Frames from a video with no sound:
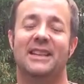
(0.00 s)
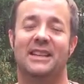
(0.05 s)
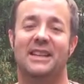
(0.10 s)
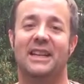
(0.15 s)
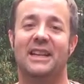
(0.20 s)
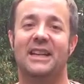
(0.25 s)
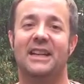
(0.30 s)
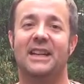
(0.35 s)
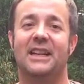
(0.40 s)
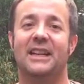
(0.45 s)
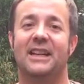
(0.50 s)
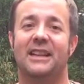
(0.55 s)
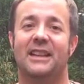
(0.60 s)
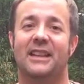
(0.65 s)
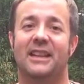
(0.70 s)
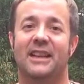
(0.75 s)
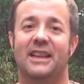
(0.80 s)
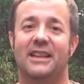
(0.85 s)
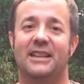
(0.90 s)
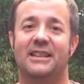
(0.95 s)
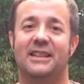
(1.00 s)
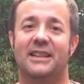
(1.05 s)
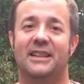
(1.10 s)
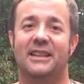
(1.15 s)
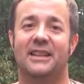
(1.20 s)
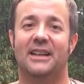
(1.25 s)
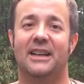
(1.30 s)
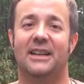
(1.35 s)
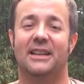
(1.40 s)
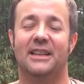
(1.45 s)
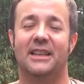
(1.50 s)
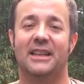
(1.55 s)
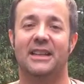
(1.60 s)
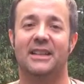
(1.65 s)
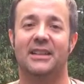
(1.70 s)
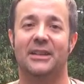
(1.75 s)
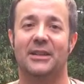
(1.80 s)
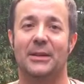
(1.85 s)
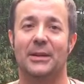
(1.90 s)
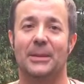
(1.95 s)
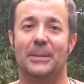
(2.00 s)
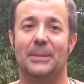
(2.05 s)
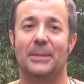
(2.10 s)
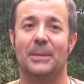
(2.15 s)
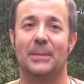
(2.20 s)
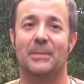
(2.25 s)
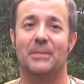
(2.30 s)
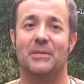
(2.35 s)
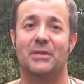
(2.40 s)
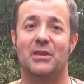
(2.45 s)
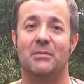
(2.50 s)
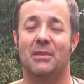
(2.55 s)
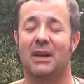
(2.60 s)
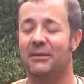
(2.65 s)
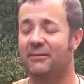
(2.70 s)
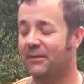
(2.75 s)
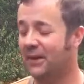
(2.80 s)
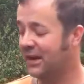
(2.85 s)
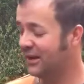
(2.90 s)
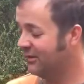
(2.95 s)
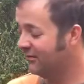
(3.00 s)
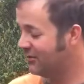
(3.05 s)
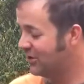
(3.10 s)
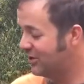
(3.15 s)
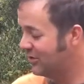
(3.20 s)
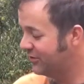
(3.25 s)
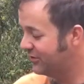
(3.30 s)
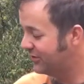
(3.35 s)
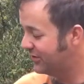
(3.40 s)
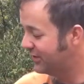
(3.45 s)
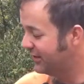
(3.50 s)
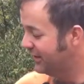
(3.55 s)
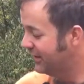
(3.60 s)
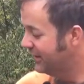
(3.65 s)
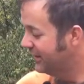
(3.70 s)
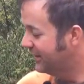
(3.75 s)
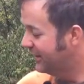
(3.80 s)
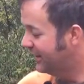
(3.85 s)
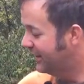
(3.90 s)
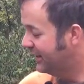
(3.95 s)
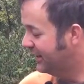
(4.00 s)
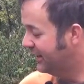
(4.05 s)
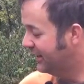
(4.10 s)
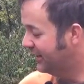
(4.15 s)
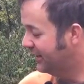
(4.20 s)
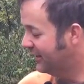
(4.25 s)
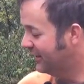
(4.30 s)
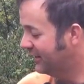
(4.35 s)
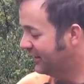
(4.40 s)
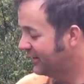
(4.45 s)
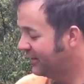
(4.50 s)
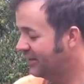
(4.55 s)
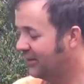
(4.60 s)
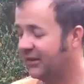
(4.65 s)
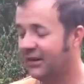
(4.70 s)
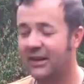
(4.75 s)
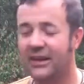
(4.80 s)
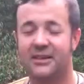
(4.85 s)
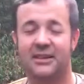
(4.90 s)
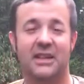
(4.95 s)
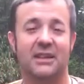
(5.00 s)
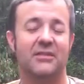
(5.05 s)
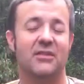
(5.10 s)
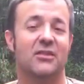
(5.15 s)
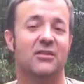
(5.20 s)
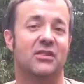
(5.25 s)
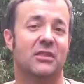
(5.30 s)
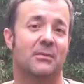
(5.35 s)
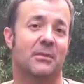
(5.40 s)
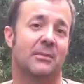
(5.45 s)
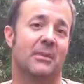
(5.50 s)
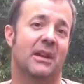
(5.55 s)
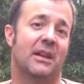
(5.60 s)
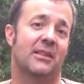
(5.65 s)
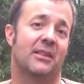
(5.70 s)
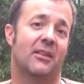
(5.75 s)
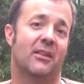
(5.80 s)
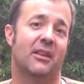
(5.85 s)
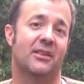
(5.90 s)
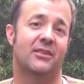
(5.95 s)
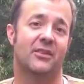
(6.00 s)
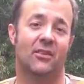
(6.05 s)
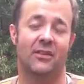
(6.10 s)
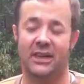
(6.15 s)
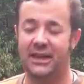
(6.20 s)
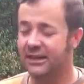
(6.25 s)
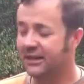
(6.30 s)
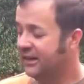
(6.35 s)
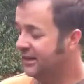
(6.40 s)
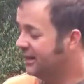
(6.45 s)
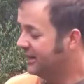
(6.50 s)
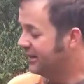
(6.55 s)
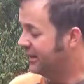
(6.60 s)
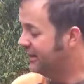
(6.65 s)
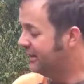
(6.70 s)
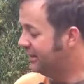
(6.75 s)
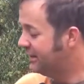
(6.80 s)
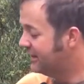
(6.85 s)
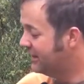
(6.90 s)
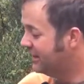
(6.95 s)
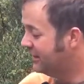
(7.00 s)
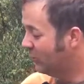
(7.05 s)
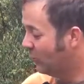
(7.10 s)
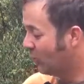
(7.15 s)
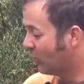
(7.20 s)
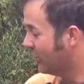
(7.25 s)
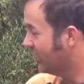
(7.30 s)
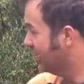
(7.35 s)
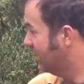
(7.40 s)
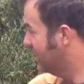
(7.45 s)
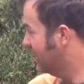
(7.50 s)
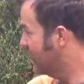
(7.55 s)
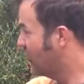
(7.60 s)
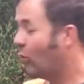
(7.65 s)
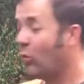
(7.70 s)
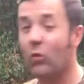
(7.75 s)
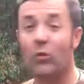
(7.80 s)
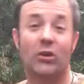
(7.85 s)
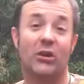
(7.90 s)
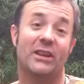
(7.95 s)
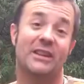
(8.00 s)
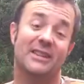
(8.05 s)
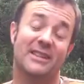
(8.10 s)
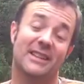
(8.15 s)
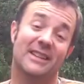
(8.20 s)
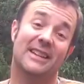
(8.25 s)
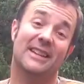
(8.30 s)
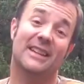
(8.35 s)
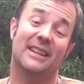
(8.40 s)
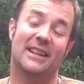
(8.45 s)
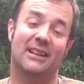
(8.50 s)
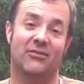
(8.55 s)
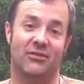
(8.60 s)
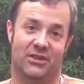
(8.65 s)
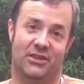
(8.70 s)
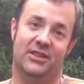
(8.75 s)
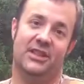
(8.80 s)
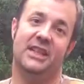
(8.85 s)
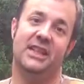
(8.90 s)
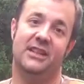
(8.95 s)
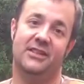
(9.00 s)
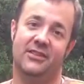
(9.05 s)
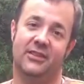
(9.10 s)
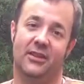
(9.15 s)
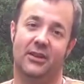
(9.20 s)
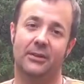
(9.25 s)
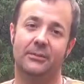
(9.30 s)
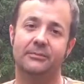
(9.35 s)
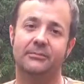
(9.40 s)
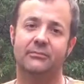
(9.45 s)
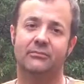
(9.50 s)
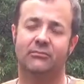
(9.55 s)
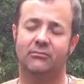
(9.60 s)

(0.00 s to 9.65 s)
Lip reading: other day that I think you might find of use, and thought I'd give you some of my thoughts on it. This is the Oregon Cordless electric chainsaw.